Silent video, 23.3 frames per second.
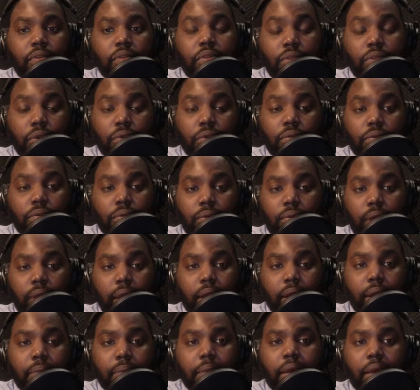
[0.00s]
do. And
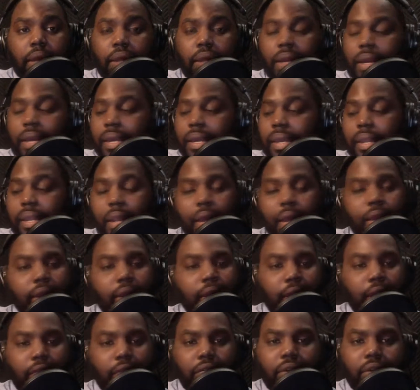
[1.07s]
I
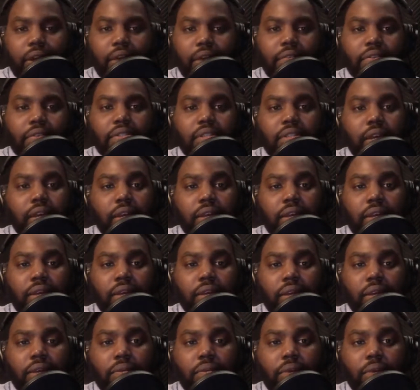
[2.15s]
never ever take
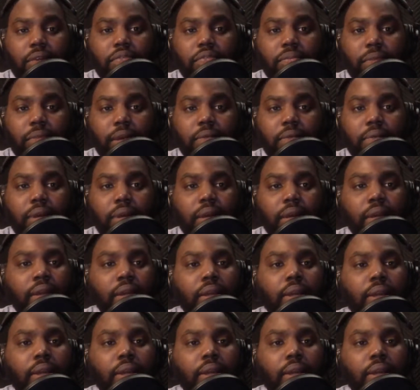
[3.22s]
anything away from that, right?